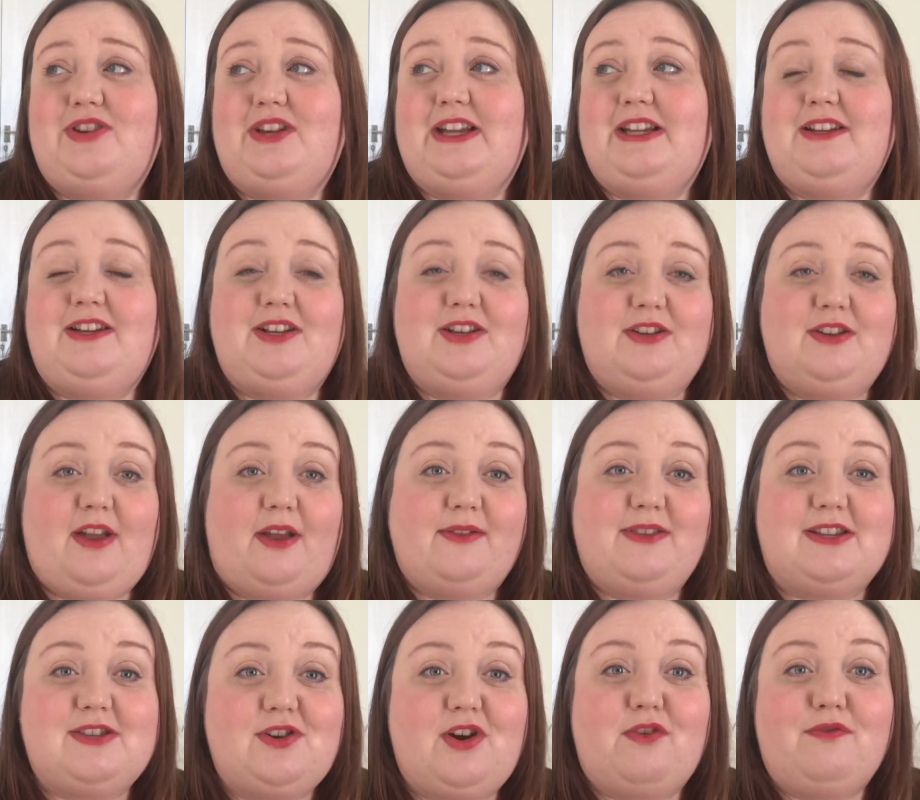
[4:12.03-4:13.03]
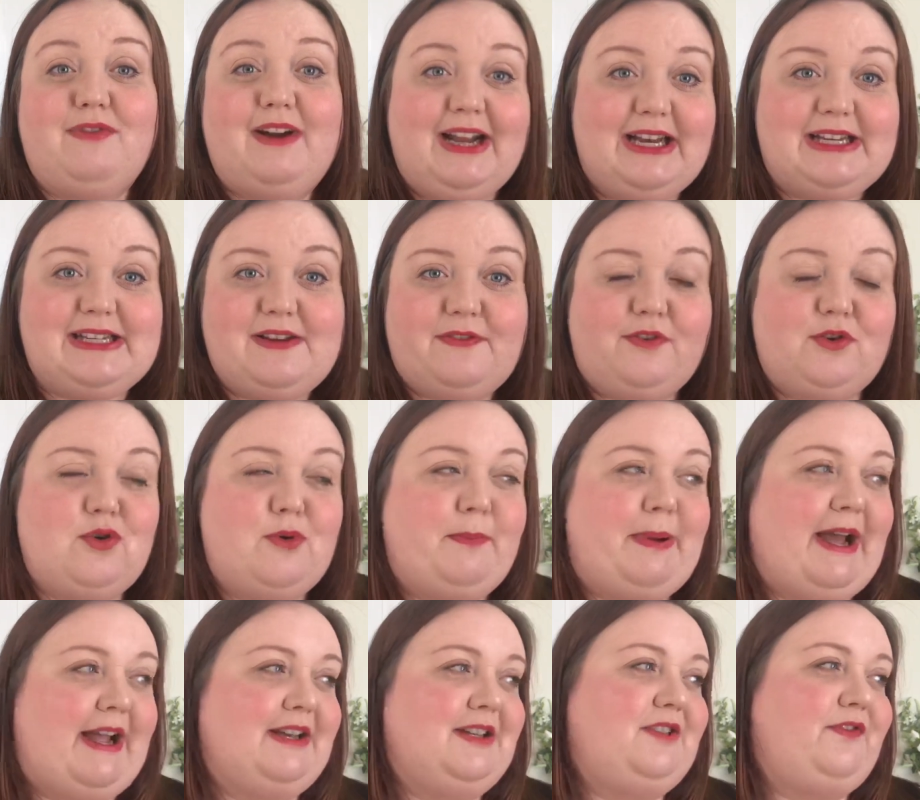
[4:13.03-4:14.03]
You know, there's not a really difficult
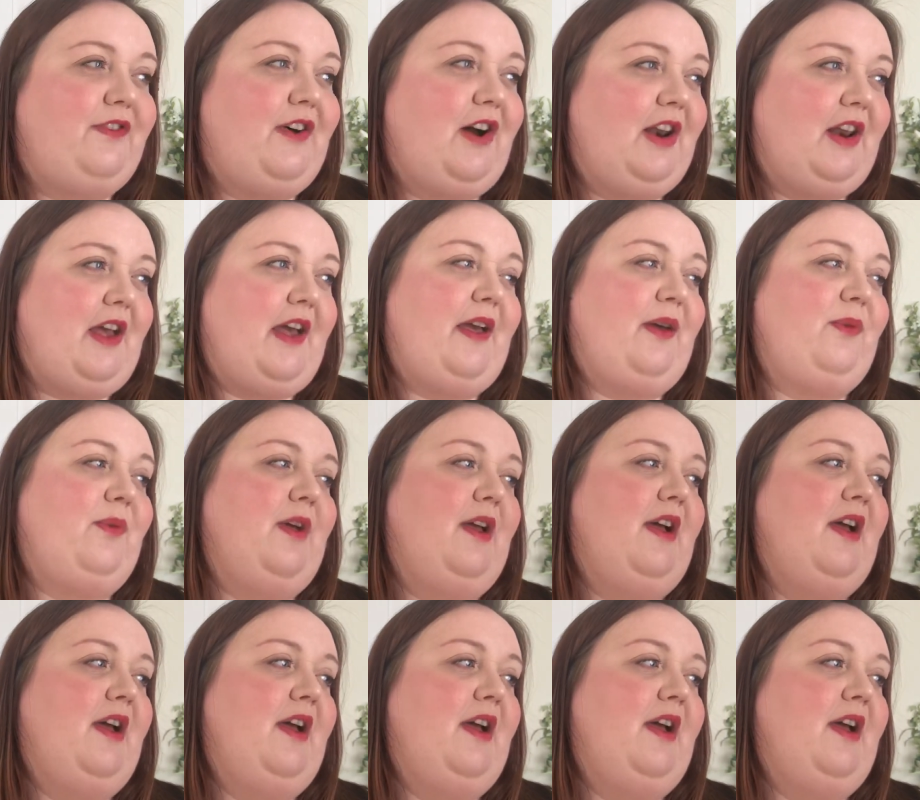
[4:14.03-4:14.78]
pattern to follow,